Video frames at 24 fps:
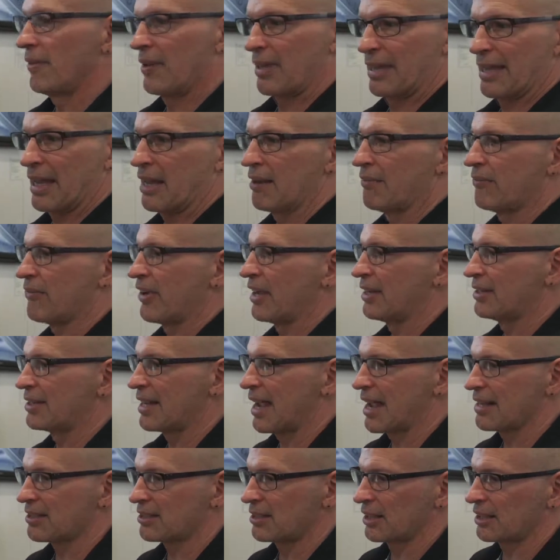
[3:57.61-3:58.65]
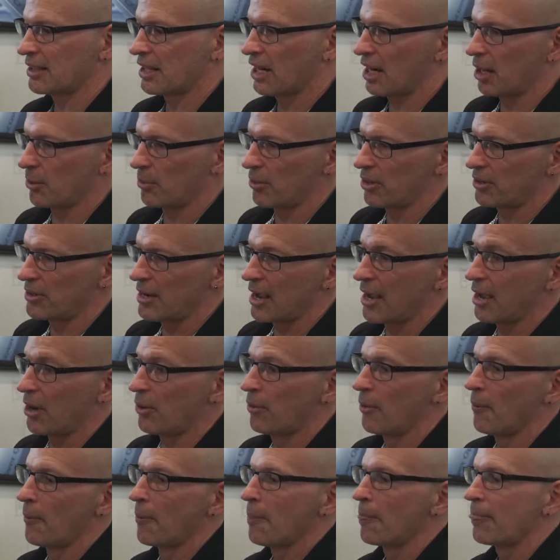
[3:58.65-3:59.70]
again, fantastic camera.
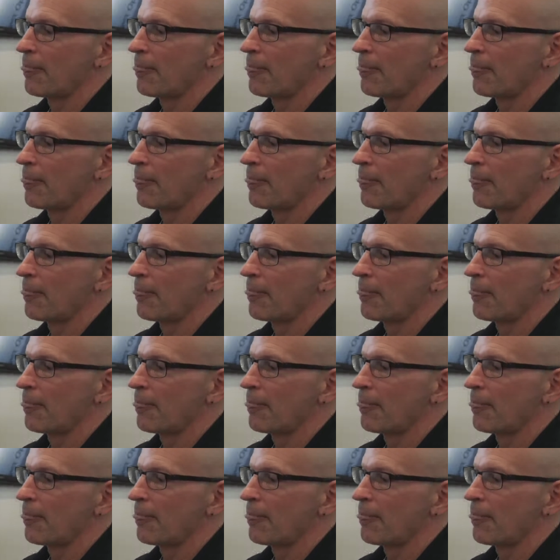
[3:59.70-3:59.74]
Now